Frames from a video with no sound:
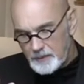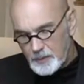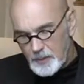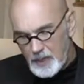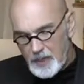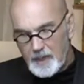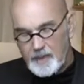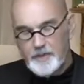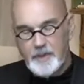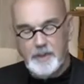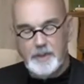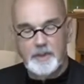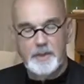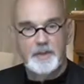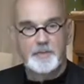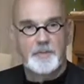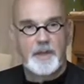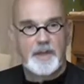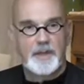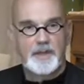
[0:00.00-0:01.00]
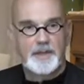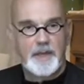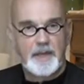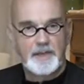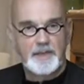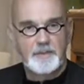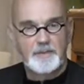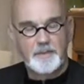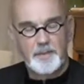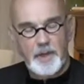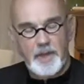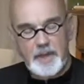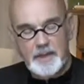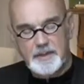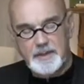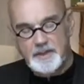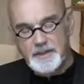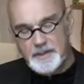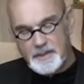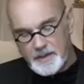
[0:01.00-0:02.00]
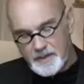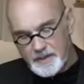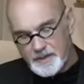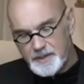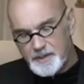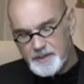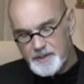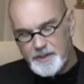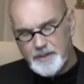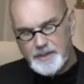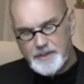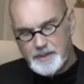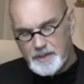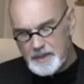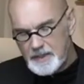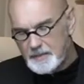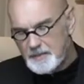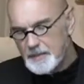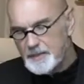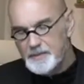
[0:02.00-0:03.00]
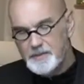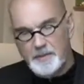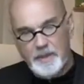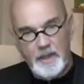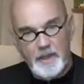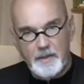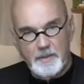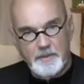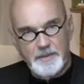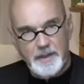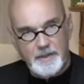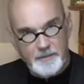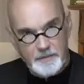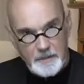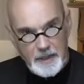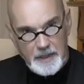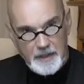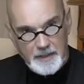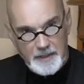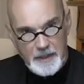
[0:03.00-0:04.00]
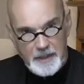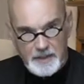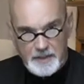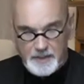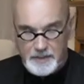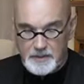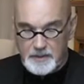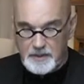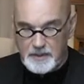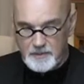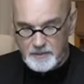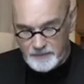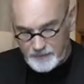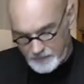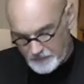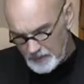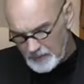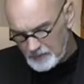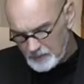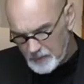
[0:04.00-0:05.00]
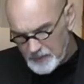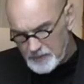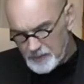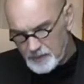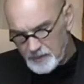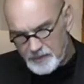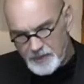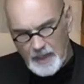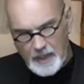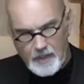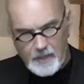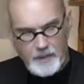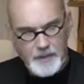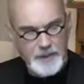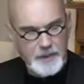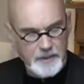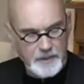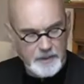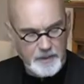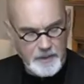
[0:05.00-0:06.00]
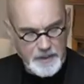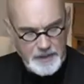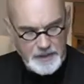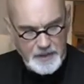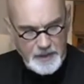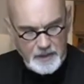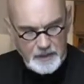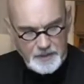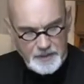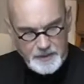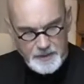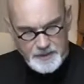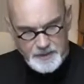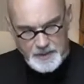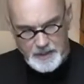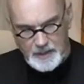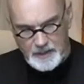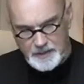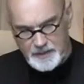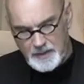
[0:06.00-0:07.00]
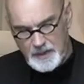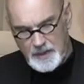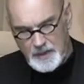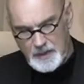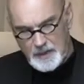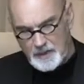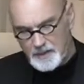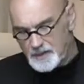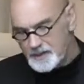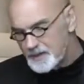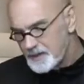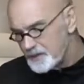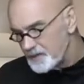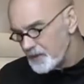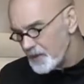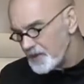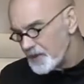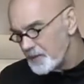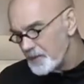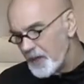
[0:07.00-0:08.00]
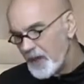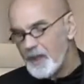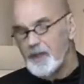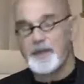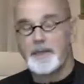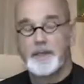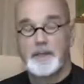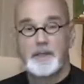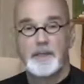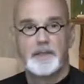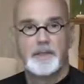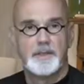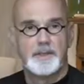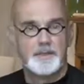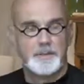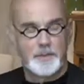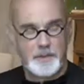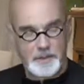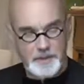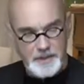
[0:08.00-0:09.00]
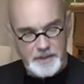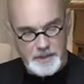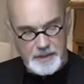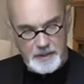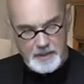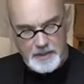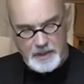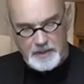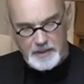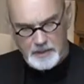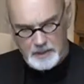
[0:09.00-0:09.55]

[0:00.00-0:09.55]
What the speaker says: have a good meditation practice, this is the deepest realms of meditation when you're down into the delta states. This is when the body is producing